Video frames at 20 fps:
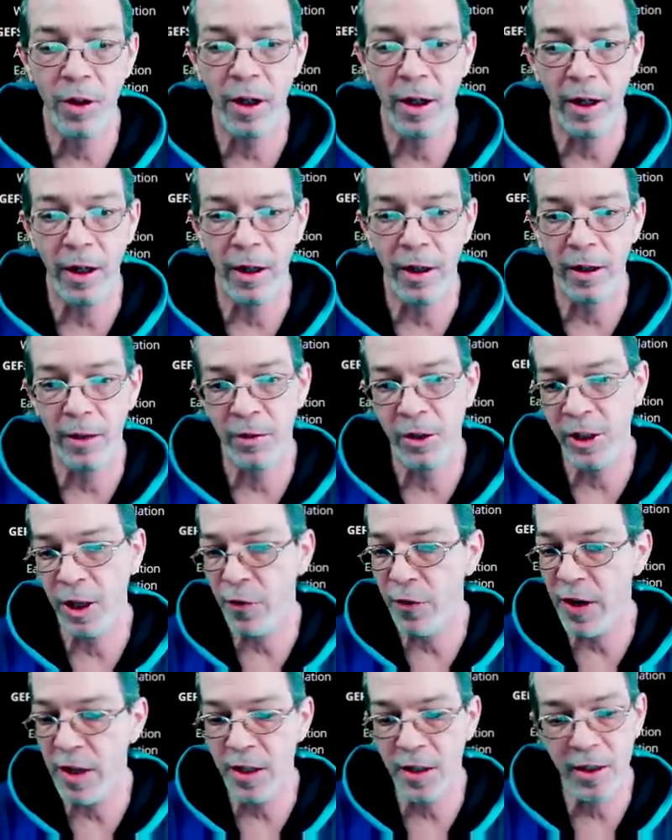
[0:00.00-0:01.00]
Uh,
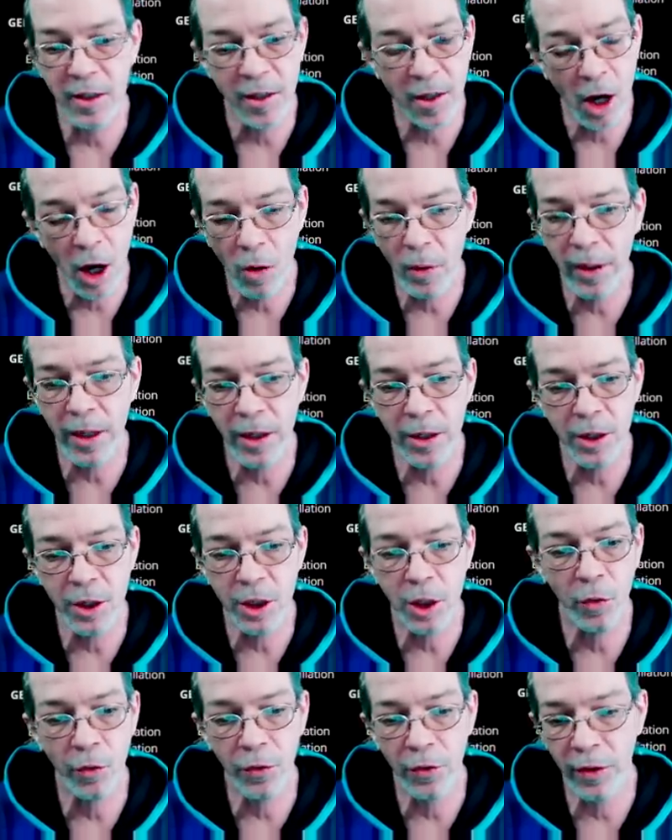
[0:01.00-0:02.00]
GFS has always
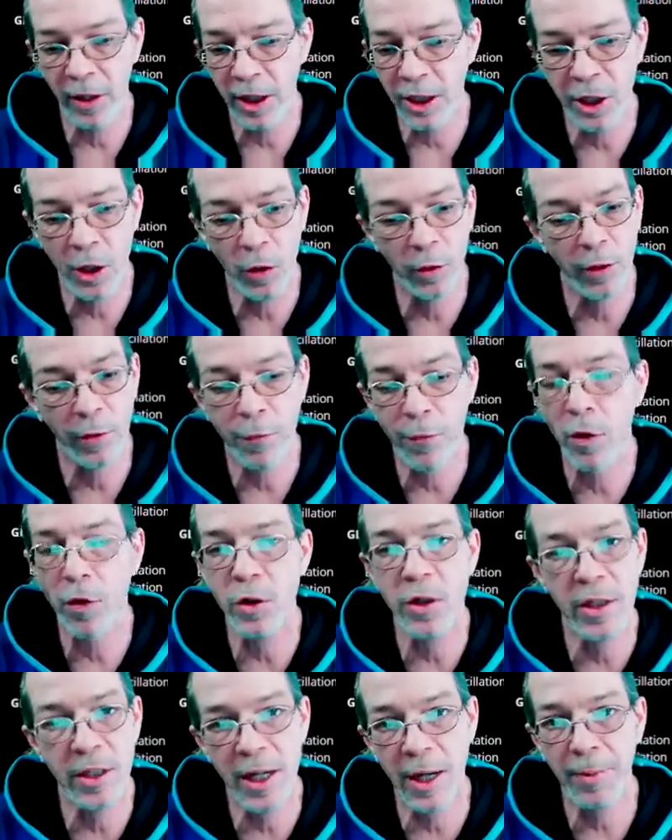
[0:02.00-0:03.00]
showed it showed the
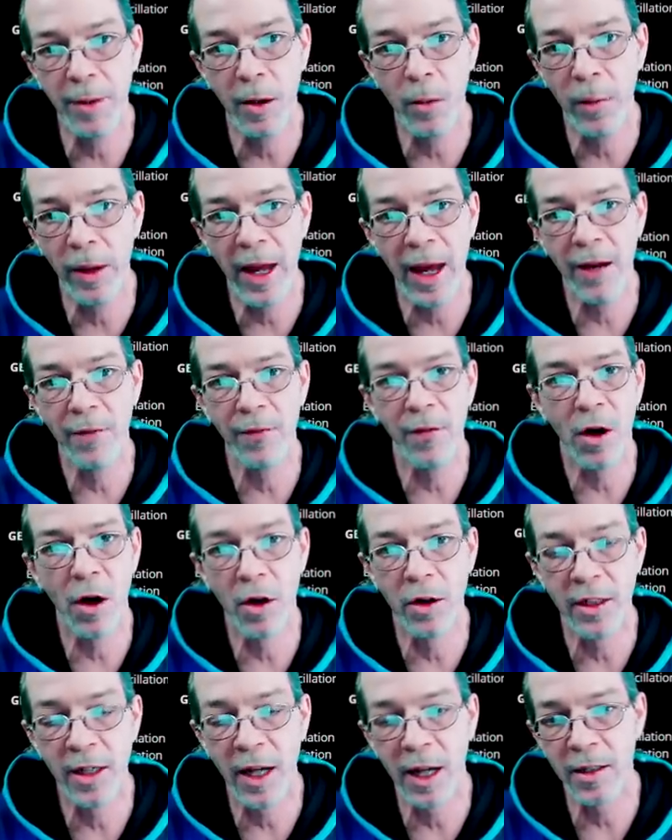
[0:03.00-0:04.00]
first dip that we had of the
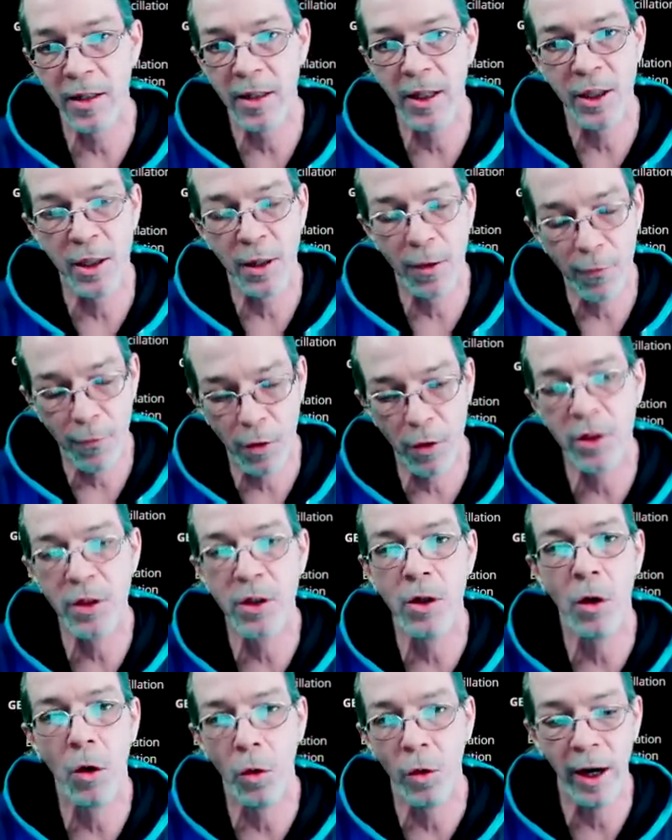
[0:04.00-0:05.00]
Arctic oscillation, the first
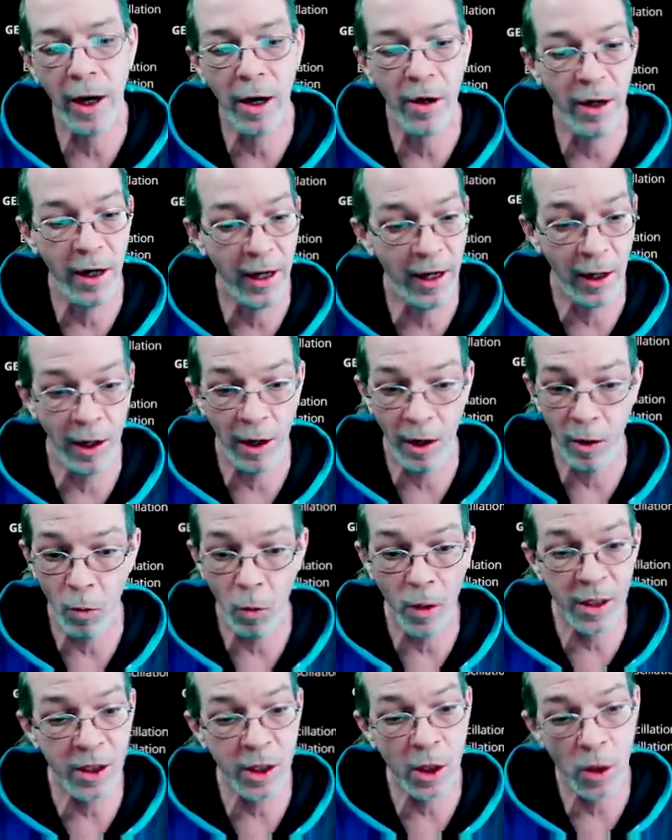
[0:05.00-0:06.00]
cold air, and it
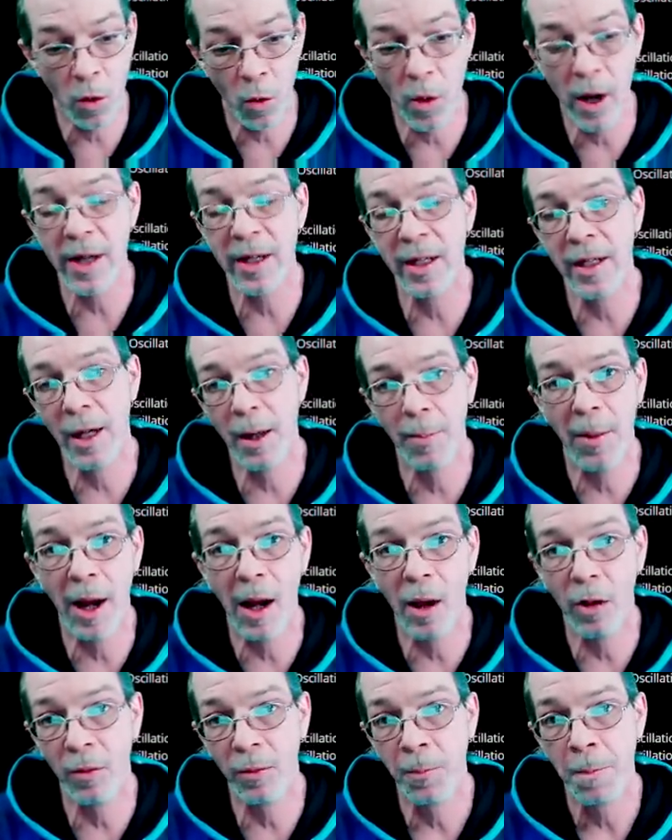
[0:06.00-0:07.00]
was correct
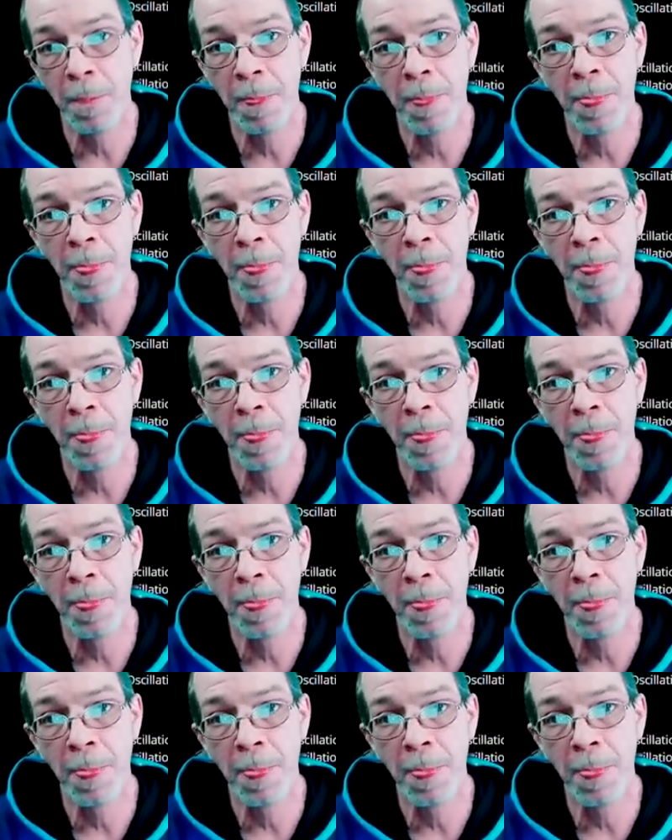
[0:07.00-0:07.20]
about.